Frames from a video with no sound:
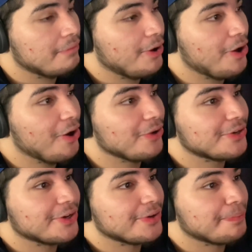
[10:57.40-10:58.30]
oh
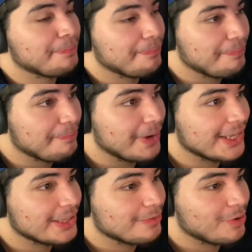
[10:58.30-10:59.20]
no. Bye,
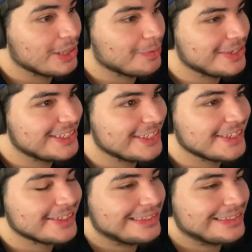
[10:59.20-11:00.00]
Waluigi.